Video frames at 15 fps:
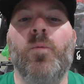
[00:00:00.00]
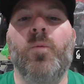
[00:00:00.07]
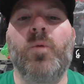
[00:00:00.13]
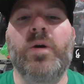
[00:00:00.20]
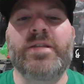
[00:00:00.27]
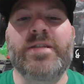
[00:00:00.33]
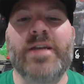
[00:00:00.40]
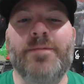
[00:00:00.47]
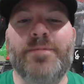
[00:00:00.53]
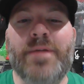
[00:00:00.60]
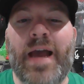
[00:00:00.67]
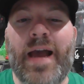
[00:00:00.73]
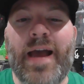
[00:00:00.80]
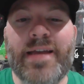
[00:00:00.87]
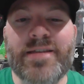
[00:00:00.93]
What's up,
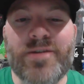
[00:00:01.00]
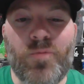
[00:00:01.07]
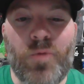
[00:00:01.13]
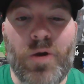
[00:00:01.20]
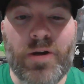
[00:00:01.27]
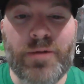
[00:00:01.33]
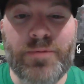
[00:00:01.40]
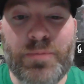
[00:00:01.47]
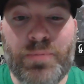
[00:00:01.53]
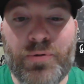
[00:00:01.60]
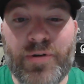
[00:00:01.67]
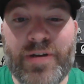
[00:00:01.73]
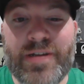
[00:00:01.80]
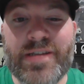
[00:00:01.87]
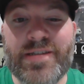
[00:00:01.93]
guys, and welcome to
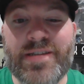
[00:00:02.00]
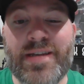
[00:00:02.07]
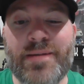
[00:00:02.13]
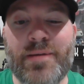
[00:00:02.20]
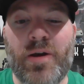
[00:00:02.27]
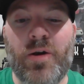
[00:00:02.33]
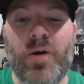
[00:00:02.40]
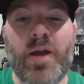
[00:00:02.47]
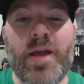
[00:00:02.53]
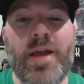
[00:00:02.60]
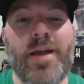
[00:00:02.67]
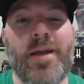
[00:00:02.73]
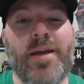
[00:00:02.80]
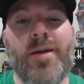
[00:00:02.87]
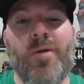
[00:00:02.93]
Brewing to Cinema,
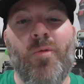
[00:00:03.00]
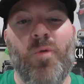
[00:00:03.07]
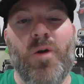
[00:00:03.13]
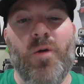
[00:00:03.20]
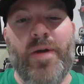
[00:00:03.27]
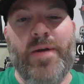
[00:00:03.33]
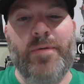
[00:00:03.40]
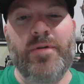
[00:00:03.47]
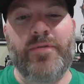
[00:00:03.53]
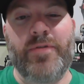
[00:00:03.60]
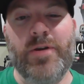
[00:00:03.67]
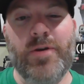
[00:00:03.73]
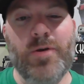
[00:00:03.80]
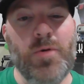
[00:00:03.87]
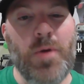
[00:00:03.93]
where we
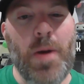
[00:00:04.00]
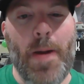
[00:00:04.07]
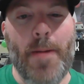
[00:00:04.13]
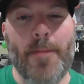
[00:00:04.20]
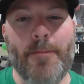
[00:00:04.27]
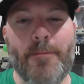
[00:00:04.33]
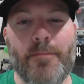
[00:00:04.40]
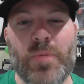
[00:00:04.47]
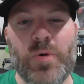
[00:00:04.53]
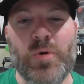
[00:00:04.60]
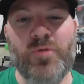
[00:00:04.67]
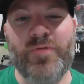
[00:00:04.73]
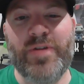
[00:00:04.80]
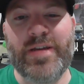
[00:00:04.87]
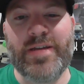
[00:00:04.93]
review
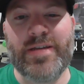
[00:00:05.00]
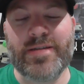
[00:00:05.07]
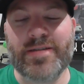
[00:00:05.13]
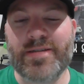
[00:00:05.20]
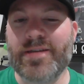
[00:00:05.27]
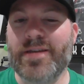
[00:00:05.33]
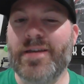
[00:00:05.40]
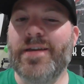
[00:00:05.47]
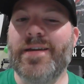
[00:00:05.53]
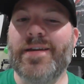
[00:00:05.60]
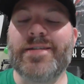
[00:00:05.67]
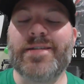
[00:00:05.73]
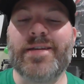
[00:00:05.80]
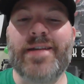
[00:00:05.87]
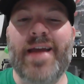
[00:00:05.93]
movies.
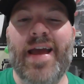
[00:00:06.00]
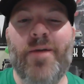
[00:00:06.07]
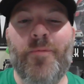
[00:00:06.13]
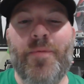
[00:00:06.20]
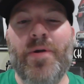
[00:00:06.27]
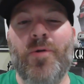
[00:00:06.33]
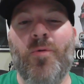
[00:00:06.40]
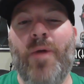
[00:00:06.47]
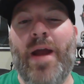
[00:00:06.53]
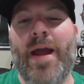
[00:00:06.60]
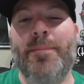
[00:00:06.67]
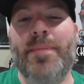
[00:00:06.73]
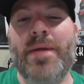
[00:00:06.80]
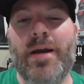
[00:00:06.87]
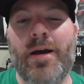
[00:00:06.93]
Tonight, we are
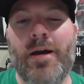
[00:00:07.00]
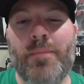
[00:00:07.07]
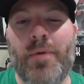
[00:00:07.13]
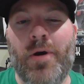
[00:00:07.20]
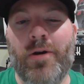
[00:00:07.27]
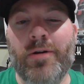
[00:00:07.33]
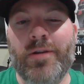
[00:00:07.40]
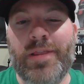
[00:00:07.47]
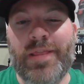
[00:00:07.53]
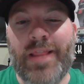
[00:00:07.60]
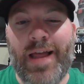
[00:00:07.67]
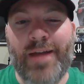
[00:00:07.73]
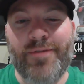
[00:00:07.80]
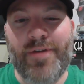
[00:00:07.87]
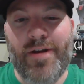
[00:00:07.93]
wrapping up our
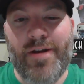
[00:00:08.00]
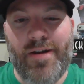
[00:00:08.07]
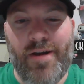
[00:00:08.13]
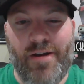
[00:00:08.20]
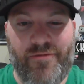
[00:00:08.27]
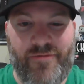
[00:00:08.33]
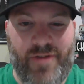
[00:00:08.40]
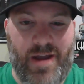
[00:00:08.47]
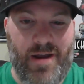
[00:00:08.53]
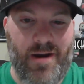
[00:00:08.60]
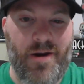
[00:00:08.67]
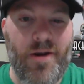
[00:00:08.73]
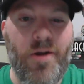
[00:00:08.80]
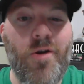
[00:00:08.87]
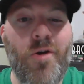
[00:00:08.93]
love
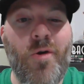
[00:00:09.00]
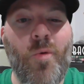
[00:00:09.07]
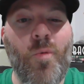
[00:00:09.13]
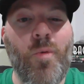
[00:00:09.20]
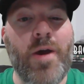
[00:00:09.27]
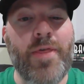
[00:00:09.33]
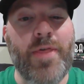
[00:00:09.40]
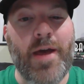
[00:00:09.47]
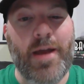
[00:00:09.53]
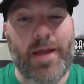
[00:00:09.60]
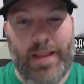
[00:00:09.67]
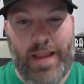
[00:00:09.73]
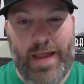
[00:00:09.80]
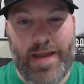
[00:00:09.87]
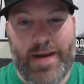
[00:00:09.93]
affair with
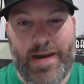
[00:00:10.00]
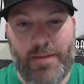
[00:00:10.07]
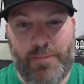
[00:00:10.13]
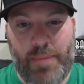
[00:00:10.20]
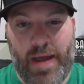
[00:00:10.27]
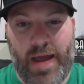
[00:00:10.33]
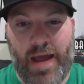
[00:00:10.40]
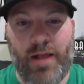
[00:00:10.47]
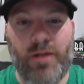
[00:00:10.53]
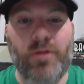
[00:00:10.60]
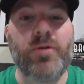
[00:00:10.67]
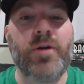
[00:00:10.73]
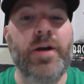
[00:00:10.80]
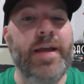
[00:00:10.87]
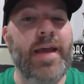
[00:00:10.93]
Glenn
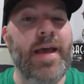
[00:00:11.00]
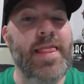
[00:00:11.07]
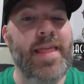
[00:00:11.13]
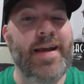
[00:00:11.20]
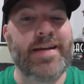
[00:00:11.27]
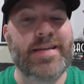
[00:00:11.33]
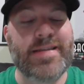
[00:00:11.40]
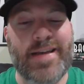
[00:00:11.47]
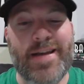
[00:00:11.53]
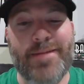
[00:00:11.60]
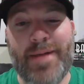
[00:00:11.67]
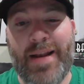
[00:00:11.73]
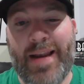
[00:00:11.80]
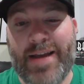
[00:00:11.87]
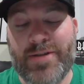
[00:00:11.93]
Powell. Again, like I said in
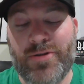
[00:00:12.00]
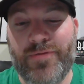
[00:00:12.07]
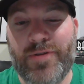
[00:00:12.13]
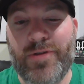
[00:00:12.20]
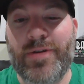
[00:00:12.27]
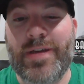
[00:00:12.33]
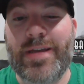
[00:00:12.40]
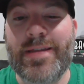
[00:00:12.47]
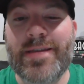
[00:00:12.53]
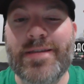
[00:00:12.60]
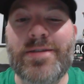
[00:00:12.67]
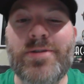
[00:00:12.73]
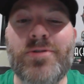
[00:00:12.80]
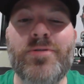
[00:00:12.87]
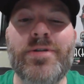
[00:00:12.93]
my last review, this
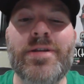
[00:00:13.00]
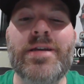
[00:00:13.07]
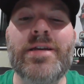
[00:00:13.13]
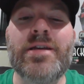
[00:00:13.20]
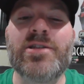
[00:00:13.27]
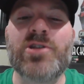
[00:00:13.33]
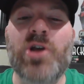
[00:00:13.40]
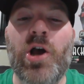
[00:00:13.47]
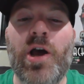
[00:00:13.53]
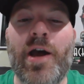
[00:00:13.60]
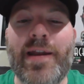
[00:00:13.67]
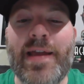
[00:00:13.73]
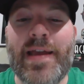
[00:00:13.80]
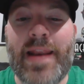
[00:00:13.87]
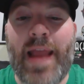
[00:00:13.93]
dude is
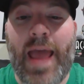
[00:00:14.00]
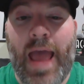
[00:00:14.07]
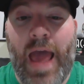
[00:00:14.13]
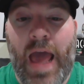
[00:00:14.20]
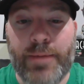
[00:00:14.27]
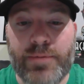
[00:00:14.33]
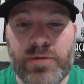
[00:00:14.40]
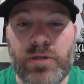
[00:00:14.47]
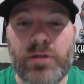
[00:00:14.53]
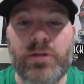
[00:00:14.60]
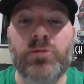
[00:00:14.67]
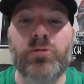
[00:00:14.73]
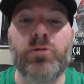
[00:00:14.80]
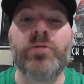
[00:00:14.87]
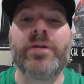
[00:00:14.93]
on an
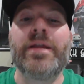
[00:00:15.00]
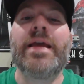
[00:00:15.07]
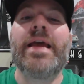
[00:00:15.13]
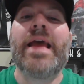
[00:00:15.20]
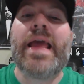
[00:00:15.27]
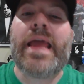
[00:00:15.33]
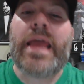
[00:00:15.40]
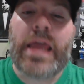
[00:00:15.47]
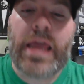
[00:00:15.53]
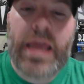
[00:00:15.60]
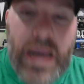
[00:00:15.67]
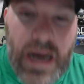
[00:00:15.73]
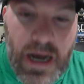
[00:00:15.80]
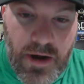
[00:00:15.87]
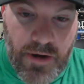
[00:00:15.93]
absolute
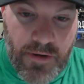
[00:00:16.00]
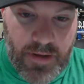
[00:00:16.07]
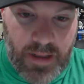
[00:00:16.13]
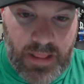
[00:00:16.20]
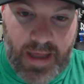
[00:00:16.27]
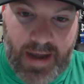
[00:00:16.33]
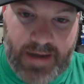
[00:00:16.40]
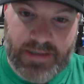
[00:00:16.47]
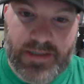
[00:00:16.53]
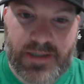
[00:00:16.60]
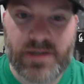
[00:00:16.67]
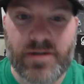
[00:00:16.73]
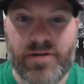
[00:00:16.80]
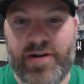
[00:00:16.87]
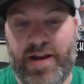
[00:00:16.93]
heater the last
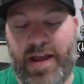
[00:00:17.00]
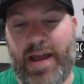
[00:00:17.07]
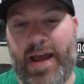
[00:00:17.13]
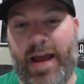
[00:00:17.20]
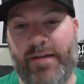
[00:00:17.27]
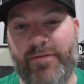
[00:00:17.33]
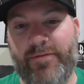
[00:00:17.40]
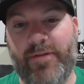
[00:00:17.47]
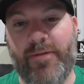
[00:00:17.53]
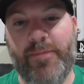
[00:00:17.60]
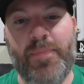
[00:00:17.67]
year and a half.